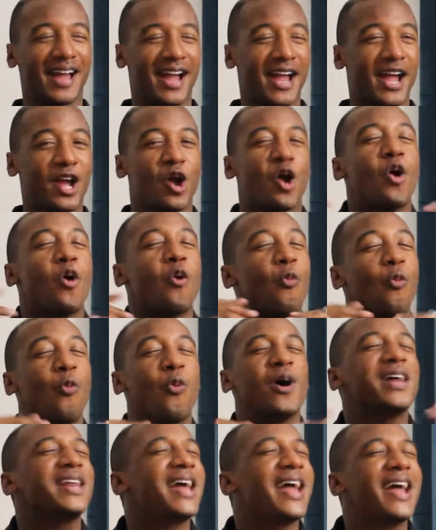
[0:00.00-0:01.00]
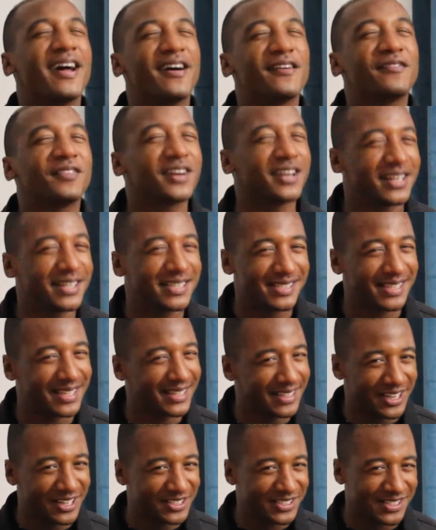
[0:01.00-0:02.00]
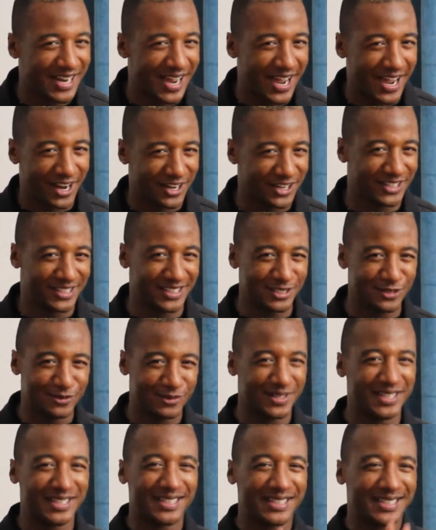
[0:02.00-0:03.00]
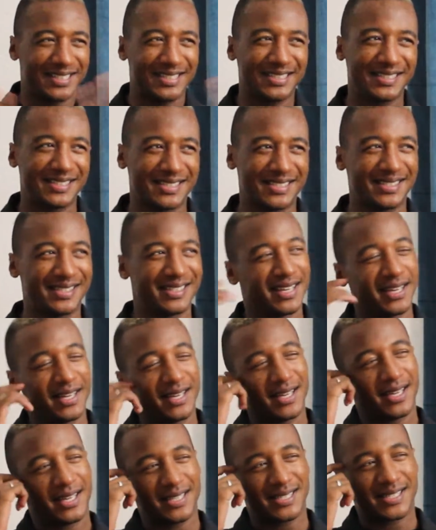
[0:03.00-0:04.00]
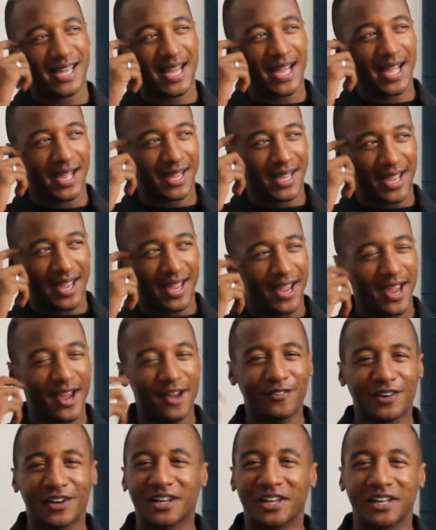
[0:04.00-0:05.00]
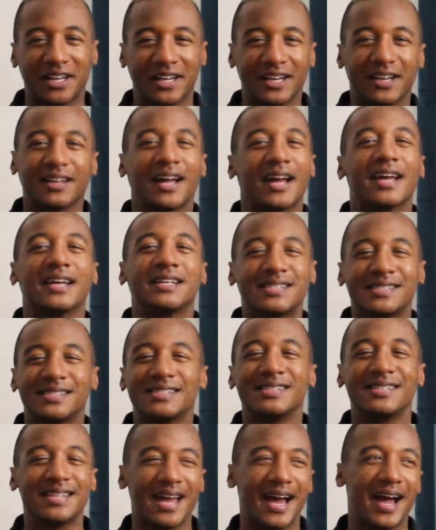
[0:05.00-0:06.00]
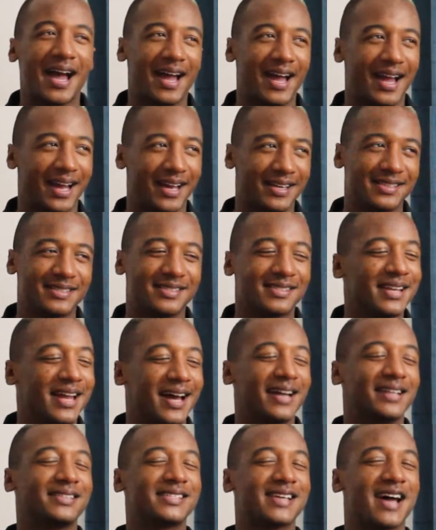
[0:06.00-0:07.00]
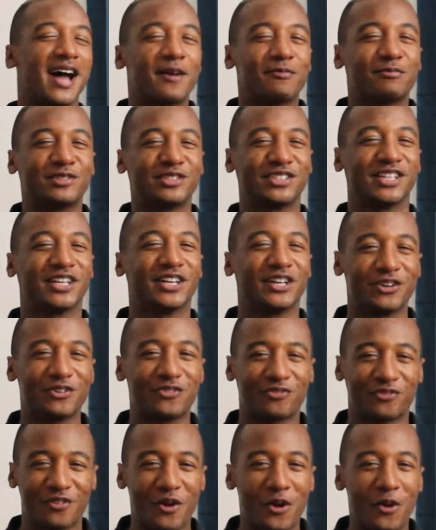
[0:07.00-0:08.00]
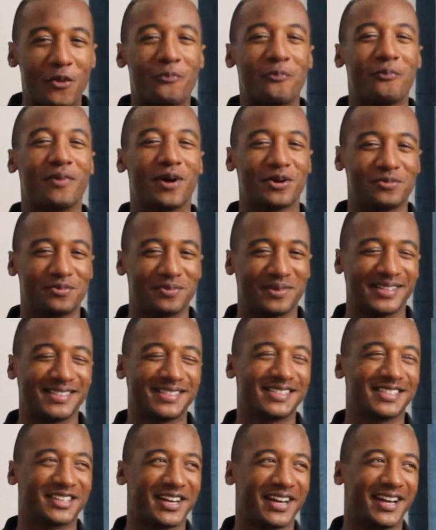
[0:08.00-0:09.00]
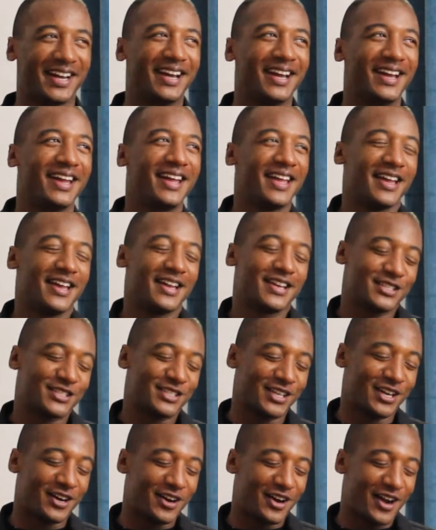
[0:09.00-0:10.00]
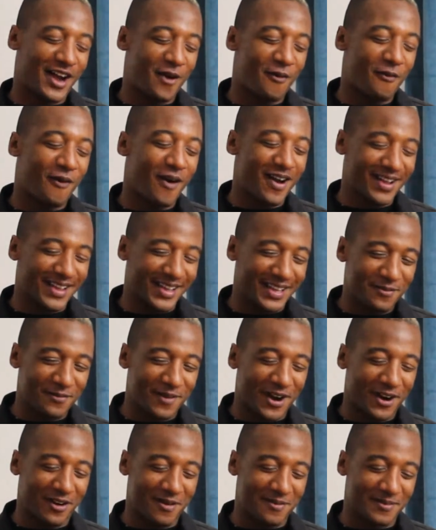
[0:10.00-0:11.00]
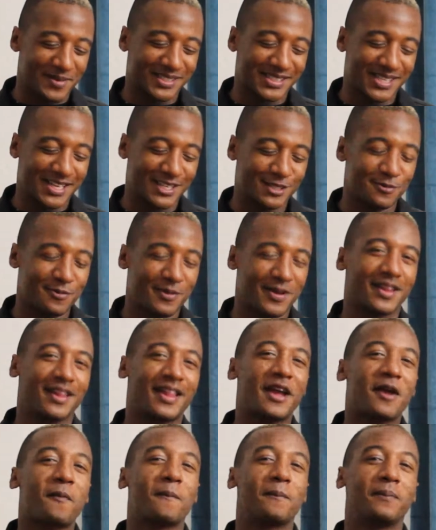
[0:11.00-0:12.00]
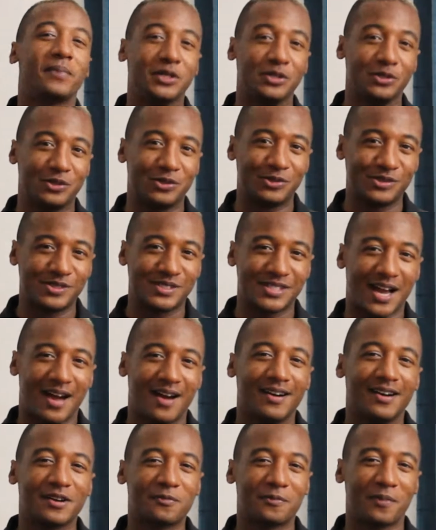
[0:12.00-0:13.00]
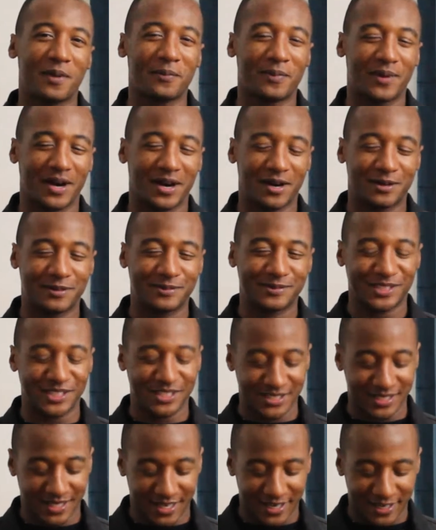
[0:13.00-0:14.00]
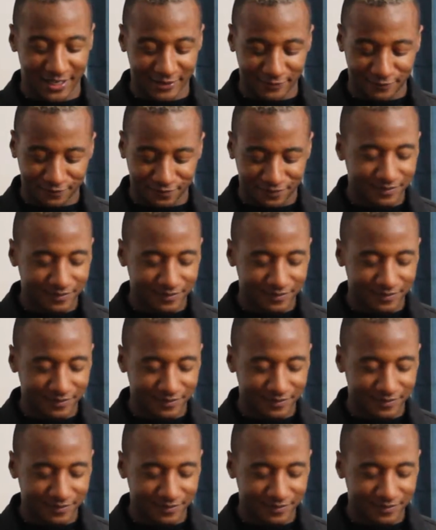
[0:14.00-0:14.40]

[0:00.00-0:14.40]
like whatever is in those daiquiris, because it's like Everclear, like it's not top shelf moments, okay? So I walked in my grandma's house smelling like booze. I hugged my mom. She's like,